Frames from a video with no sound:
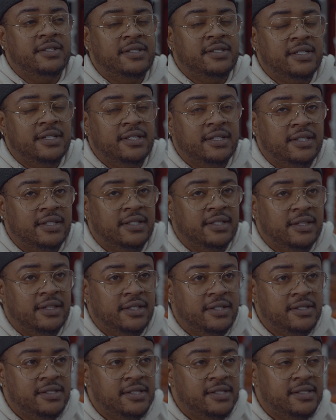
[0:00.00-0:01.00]

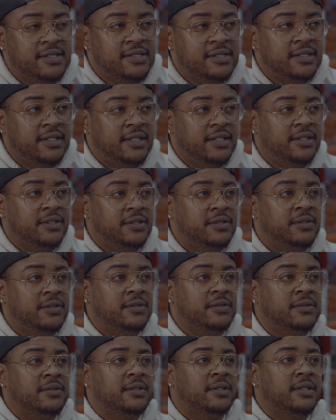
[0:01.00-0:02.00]
a
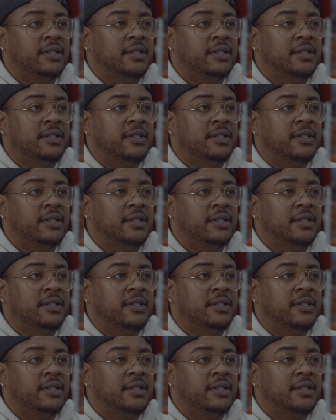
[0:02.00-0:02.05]
skill